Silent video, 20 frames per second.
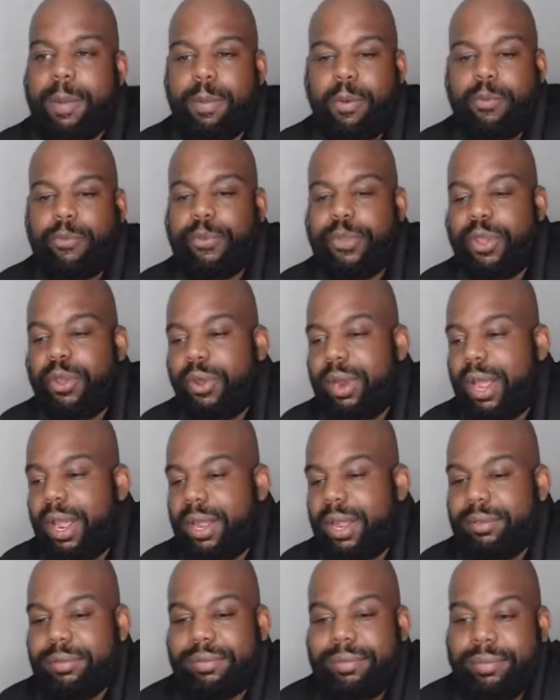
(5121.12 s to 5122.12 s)
feel
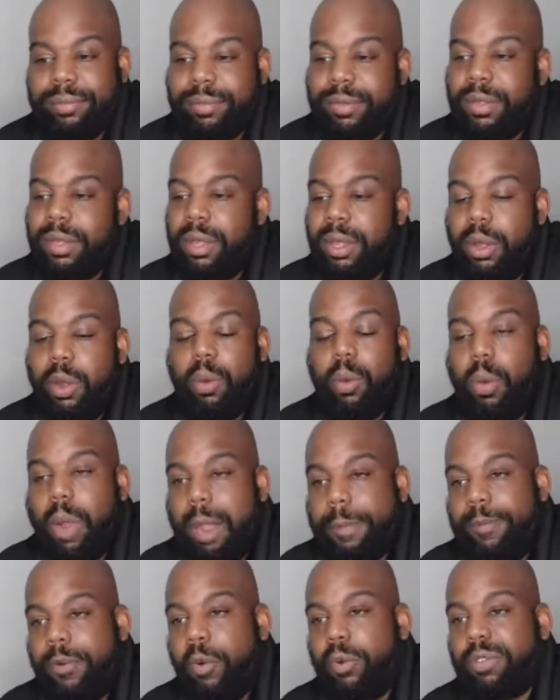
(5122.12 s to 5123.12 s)
that
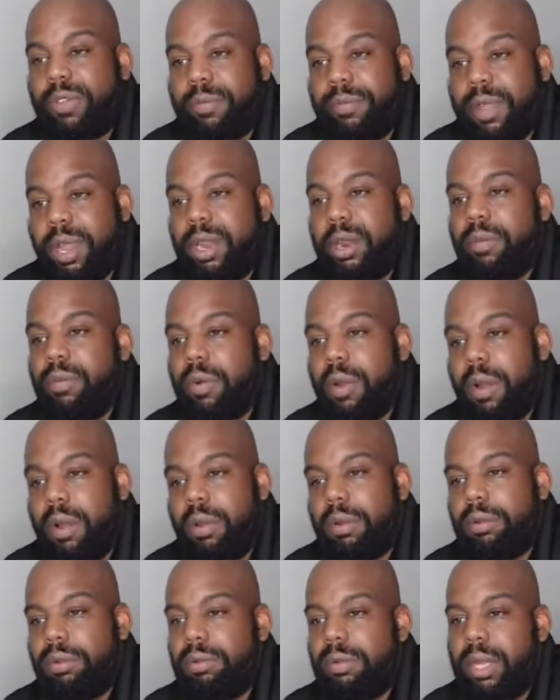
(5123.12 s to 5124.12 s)
white folks have done them
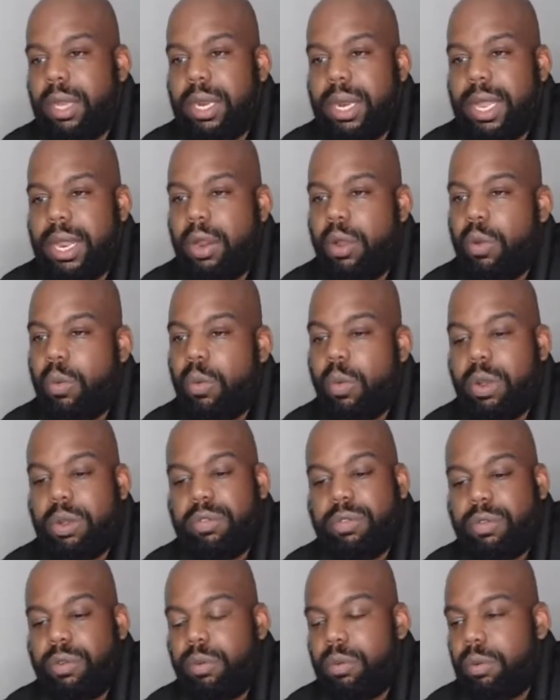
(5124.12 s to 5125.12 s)
wrong and they don't want
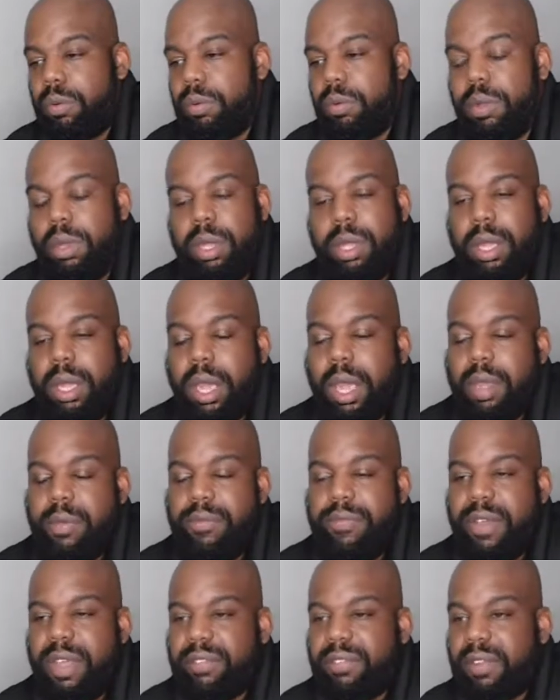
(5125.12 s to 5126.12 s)
to
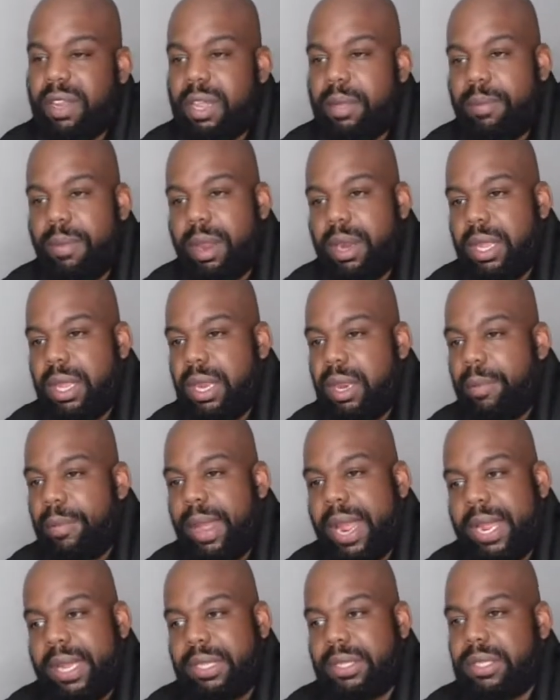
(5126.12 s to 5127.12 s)
invest any money in the
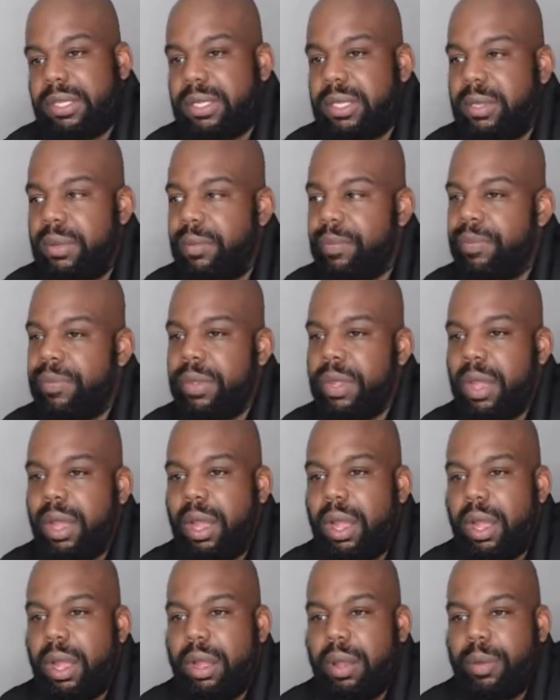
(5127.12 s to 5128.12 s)
banks.
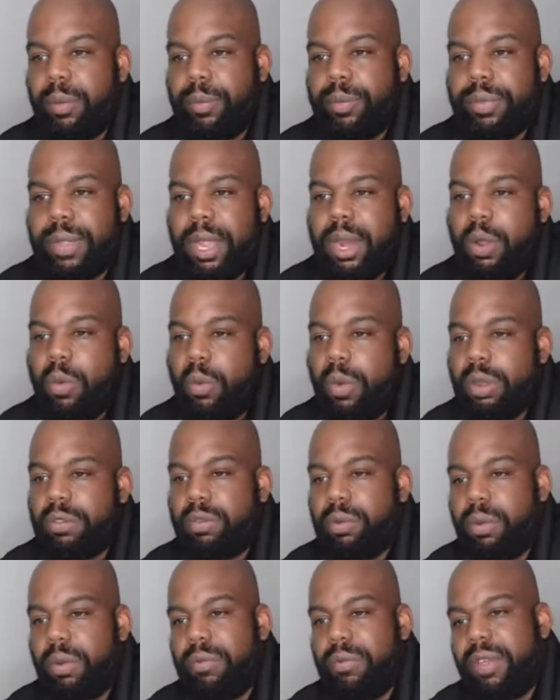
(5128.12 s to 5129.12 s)
They don't want
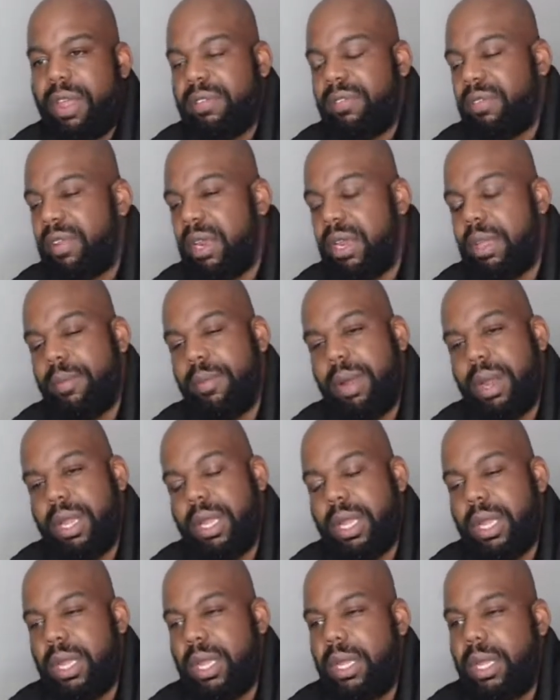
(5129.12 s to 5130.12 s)
to invest any
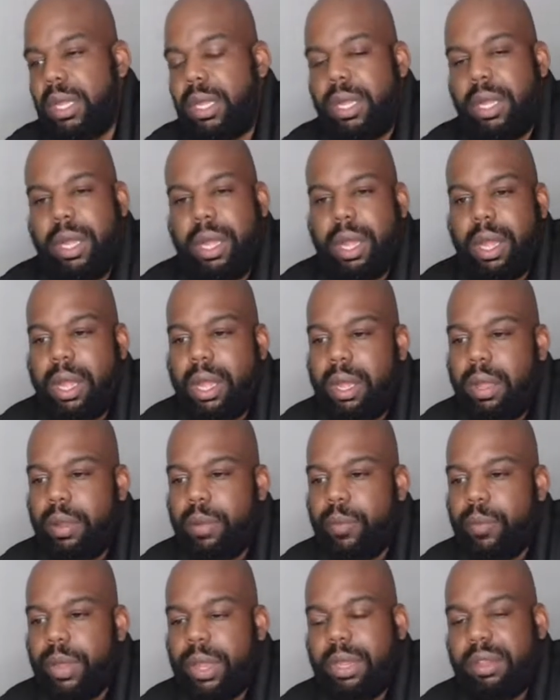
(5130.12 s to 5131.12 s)
money
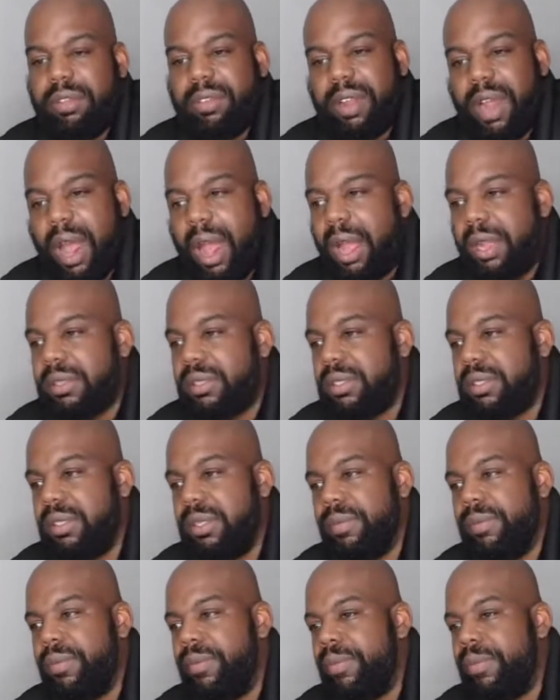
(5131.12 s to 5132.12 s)
in stocks.
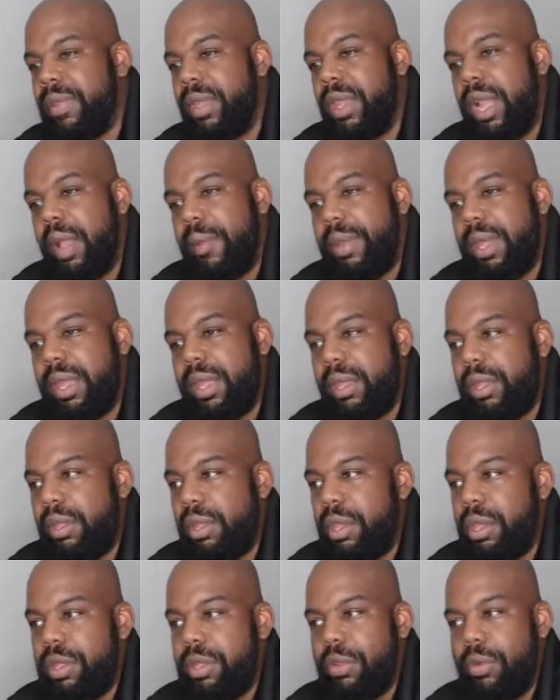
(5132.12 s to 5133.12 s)
I mean,
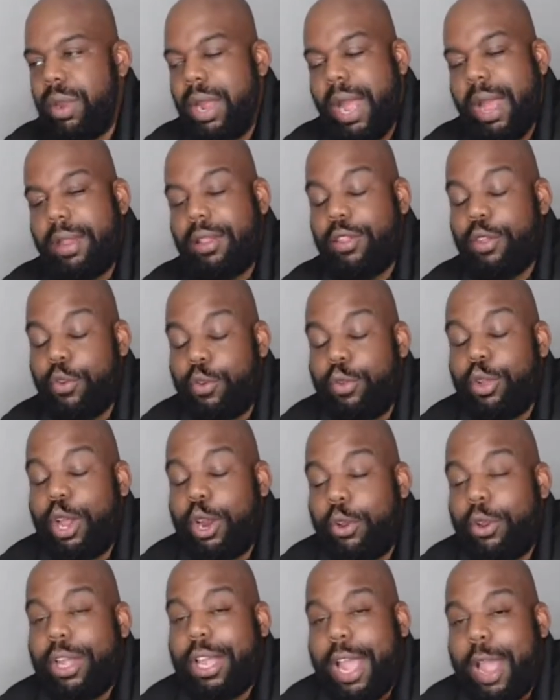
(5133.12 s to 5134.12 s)
you
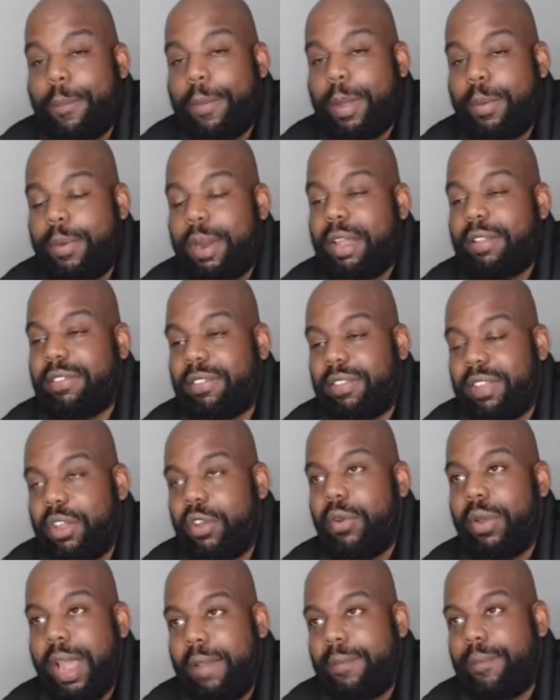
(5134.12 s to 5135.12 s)
literally have people that
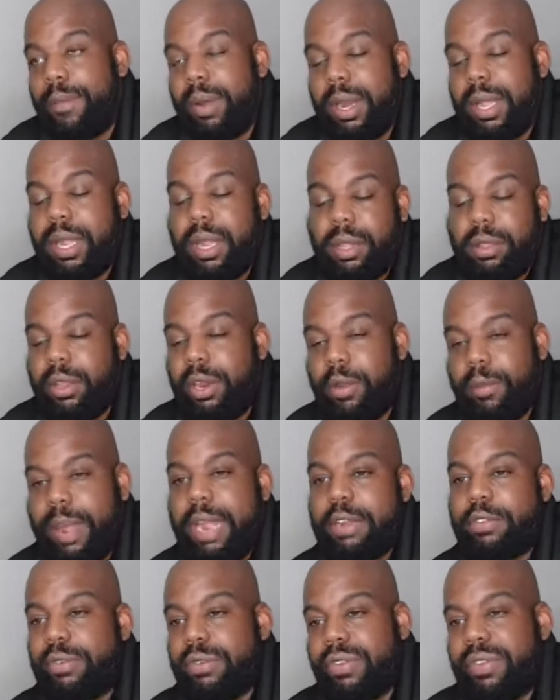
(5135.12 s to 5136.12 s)
still have money under their
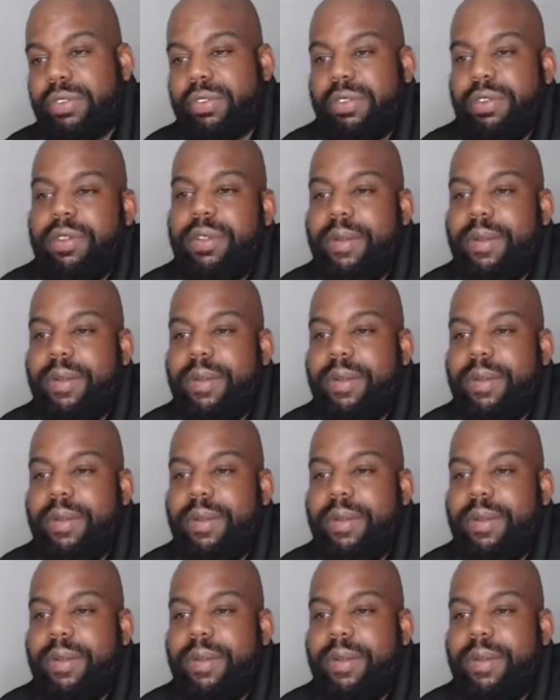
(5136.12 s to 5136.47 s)
mattresses.